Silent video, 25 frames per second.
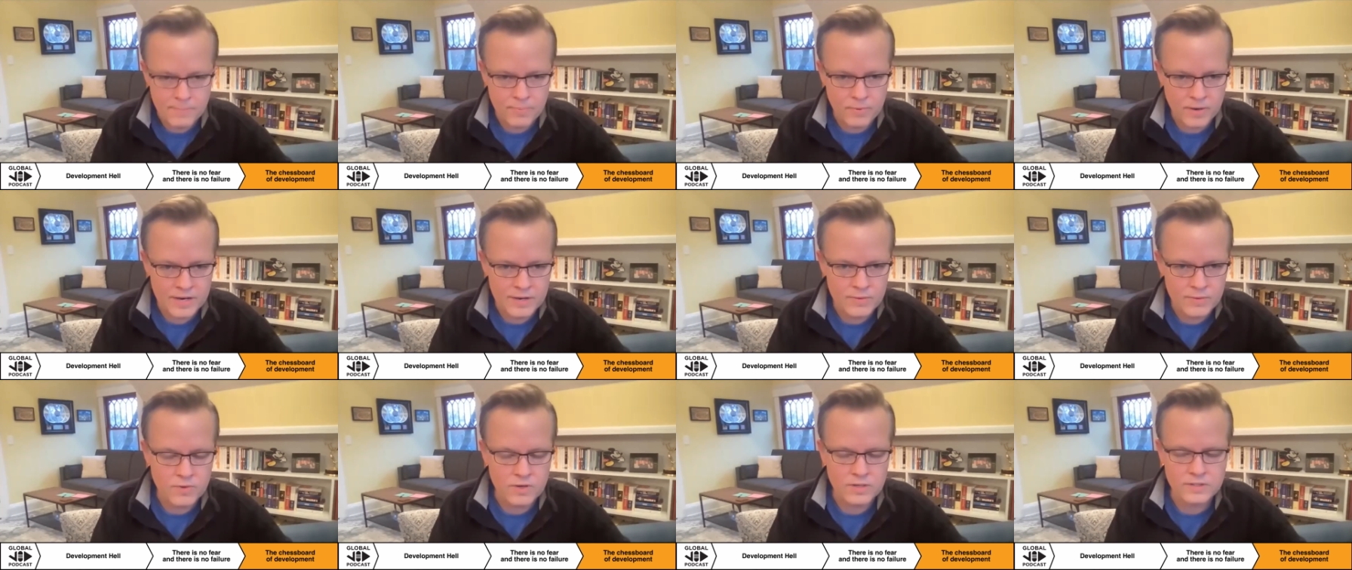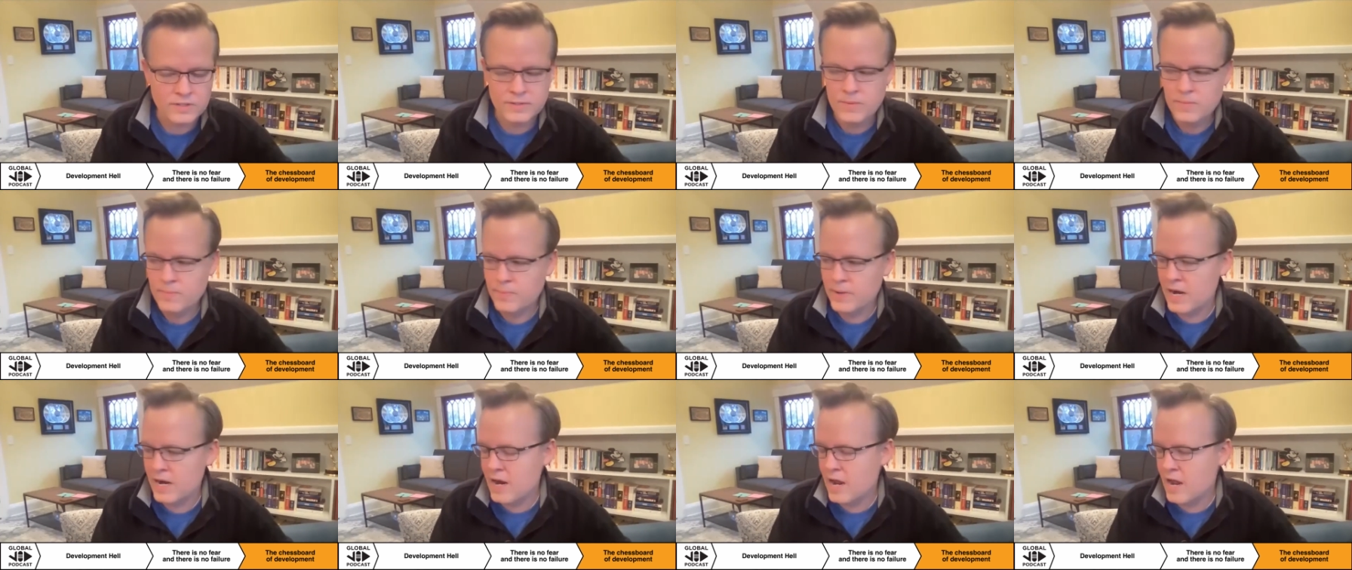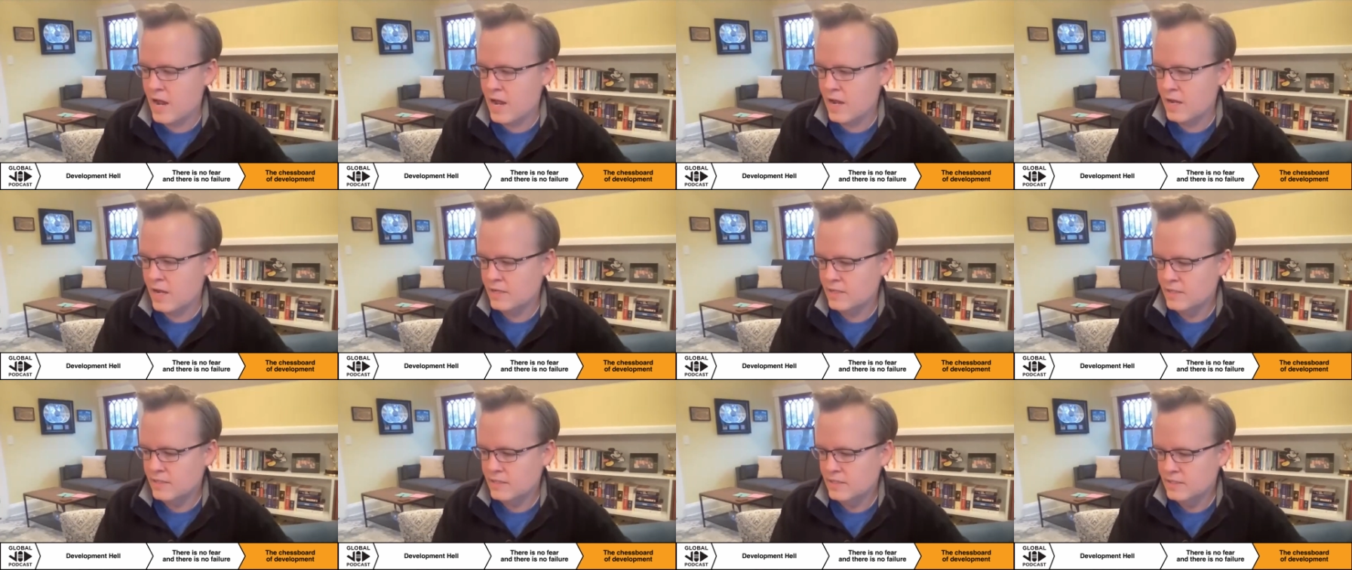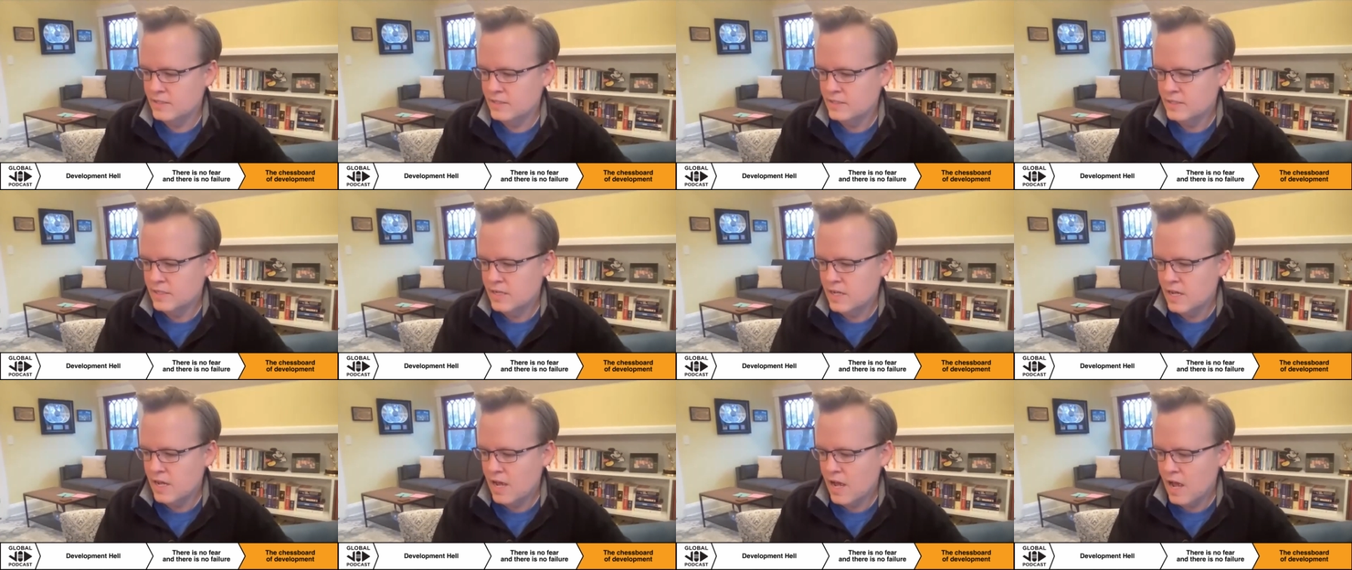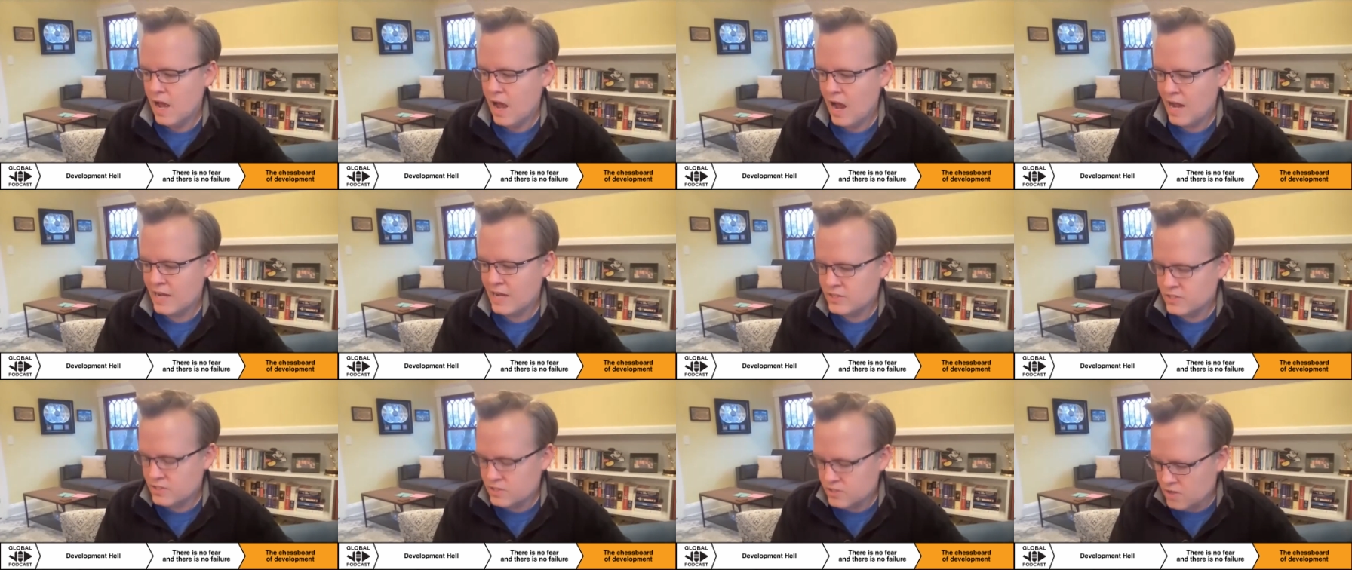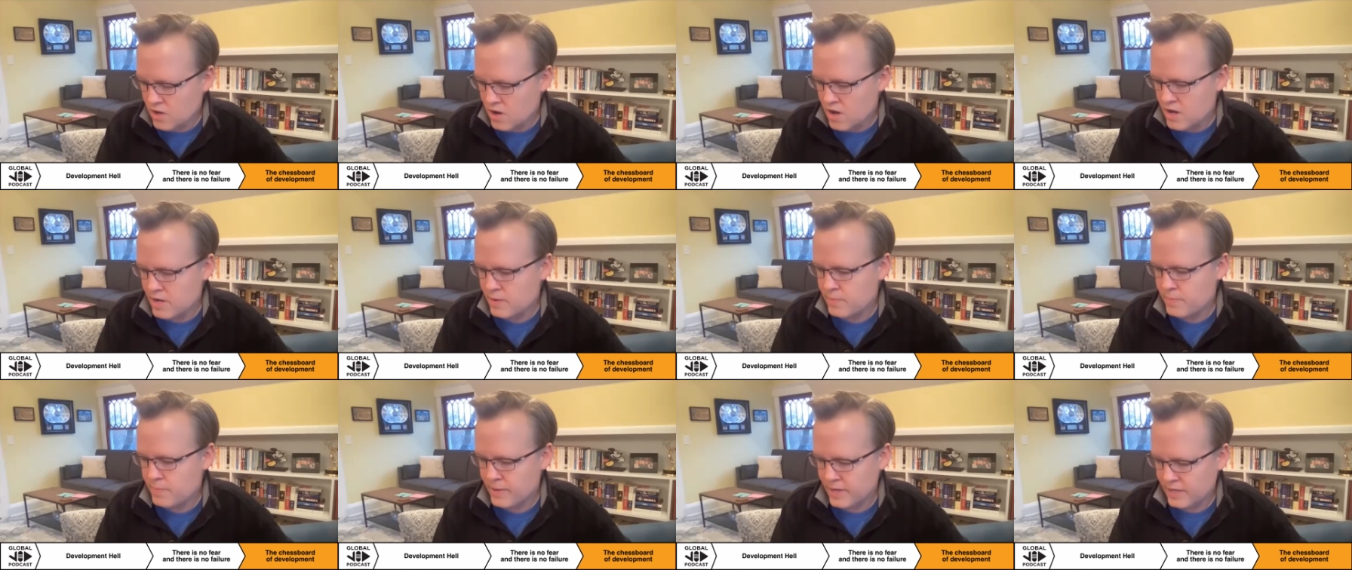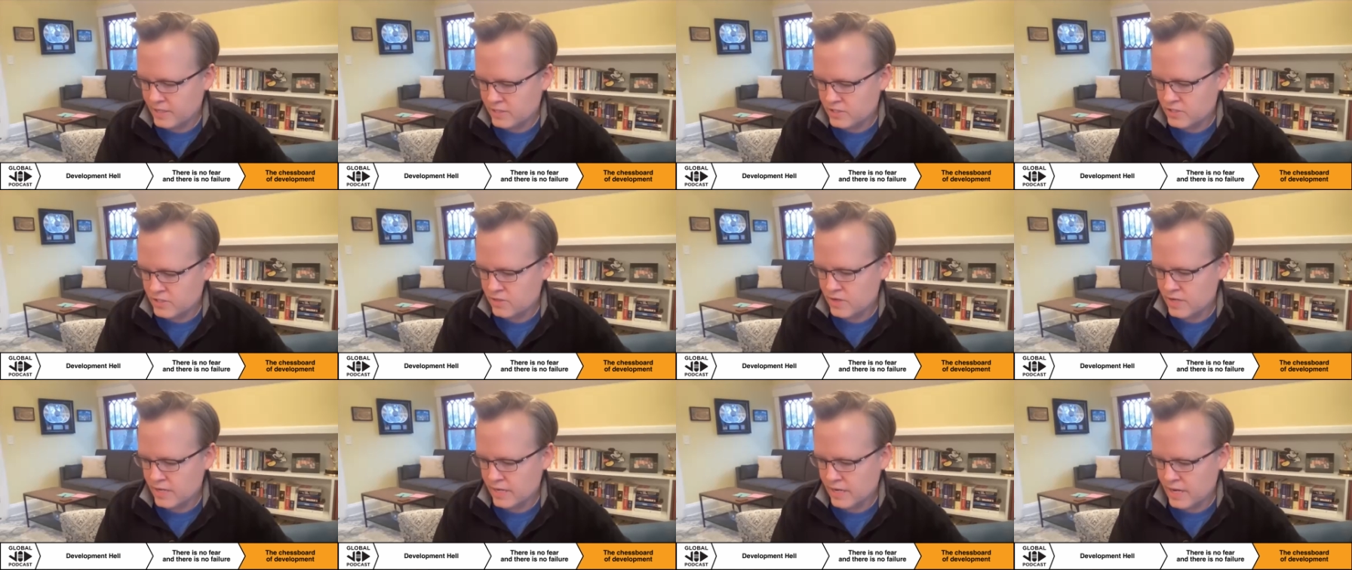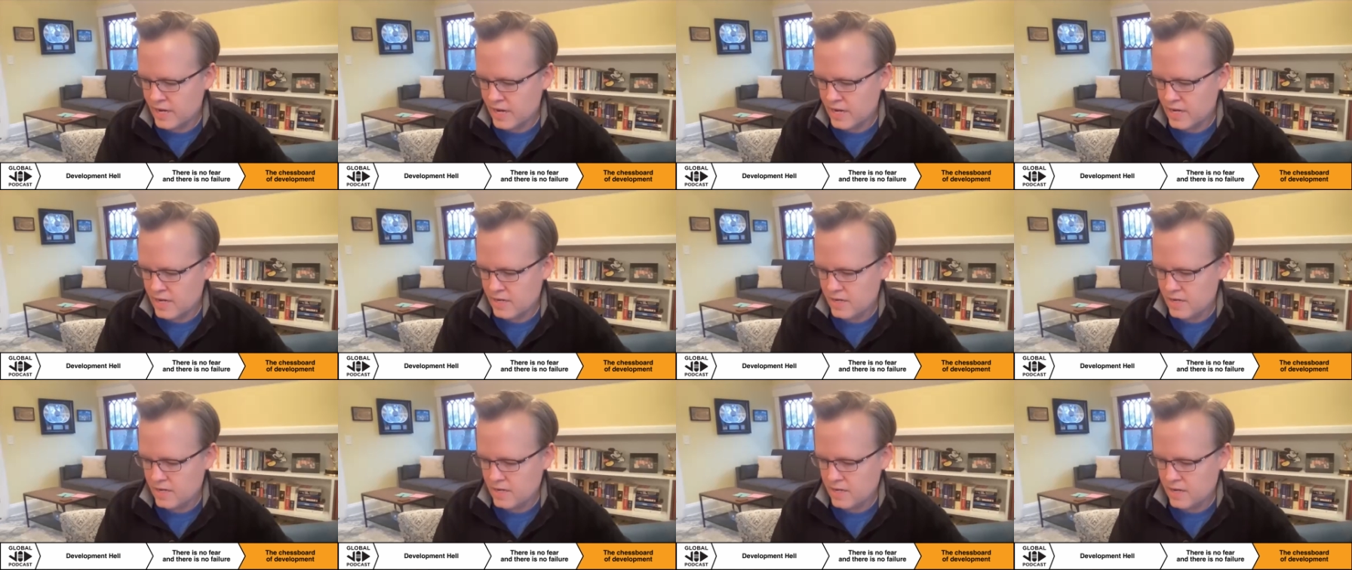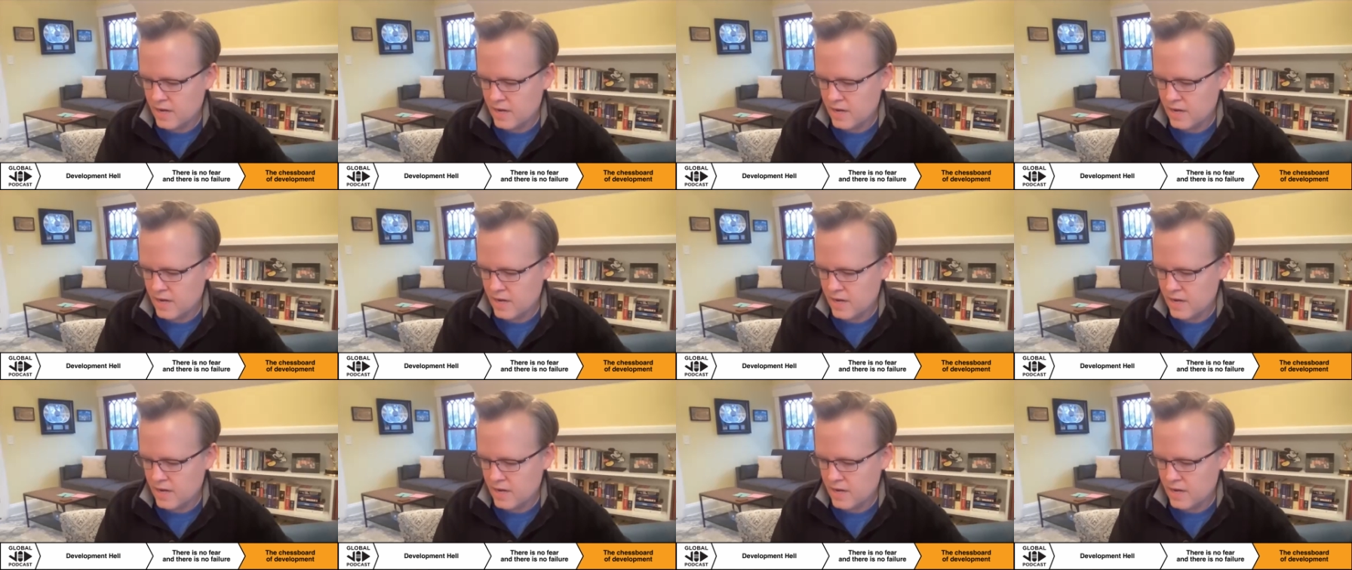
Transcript: brain works. But I started picturing it